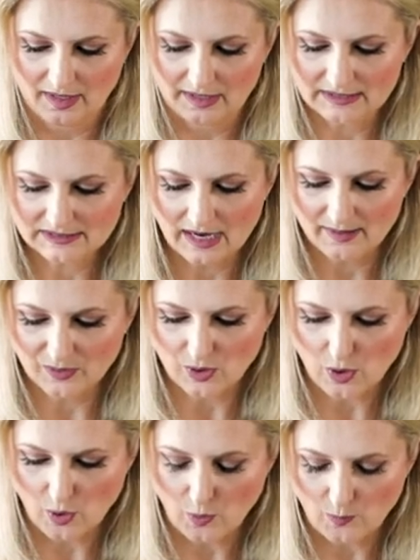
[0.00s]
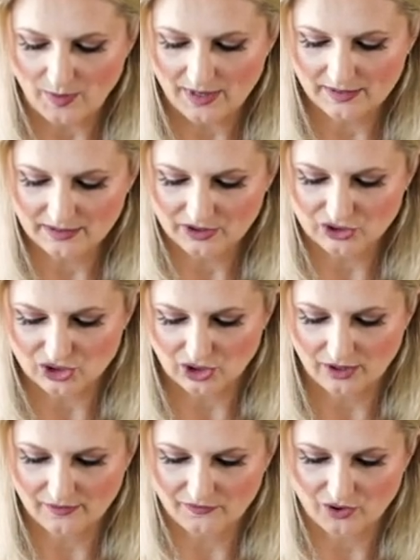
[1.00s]
Anytime you open a
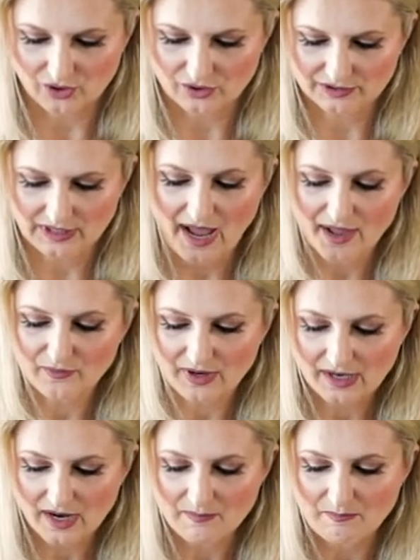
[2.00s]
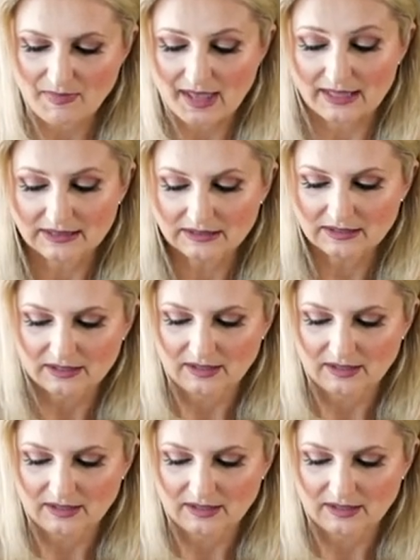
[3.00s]
jar of yogurt, I recommend